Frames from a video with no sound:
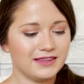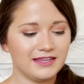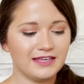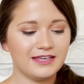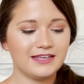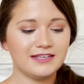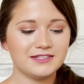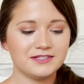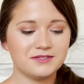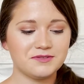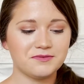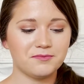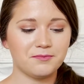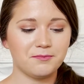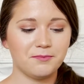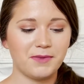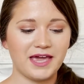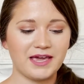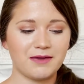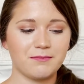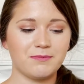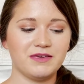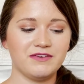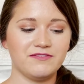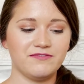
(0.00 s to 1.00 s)
these
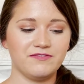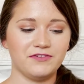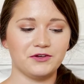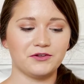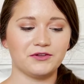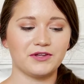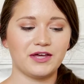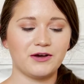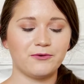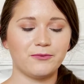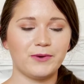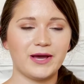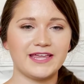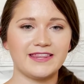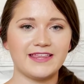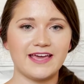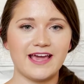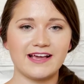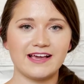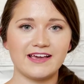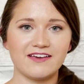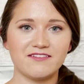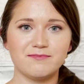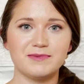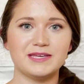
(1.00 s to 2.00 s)
make me feel that way. They
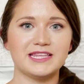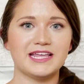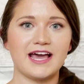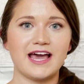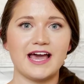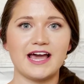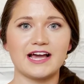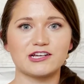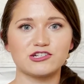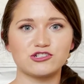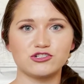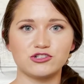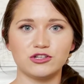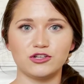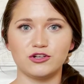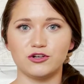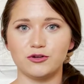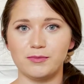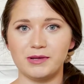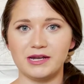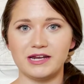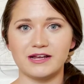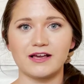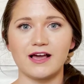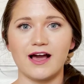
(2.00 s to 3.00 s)
give me that extra little
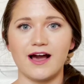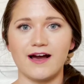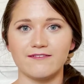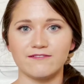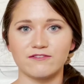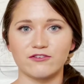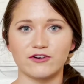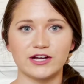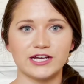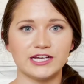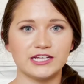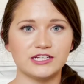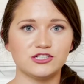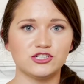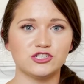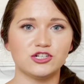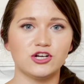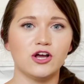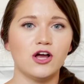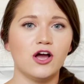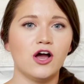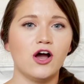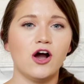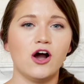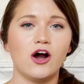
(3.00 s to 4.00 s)
bit of coverage
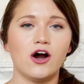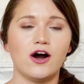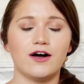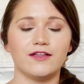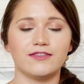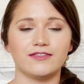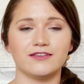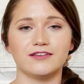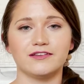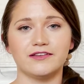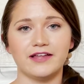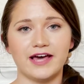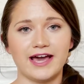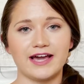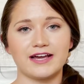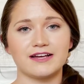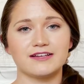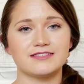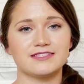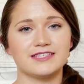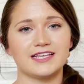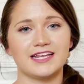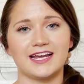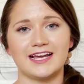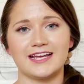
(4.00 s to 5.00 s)
on the
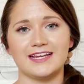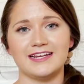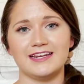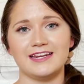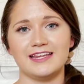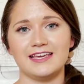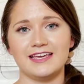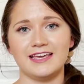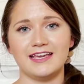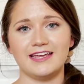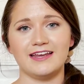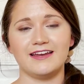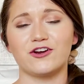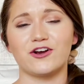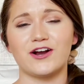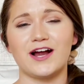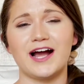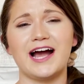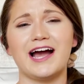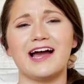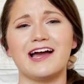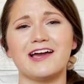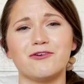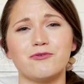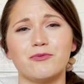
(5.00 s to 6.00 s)
legs that I need. They're
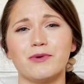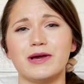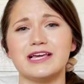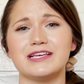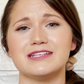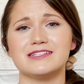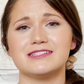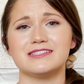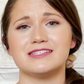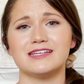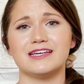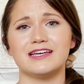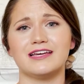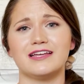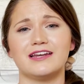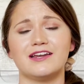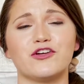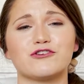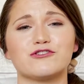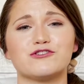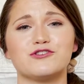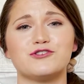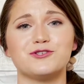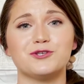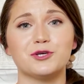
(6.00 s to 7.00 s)
high-waisted,
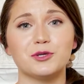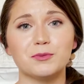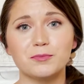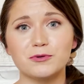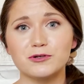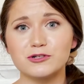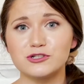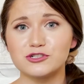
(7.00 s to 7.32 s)
they're super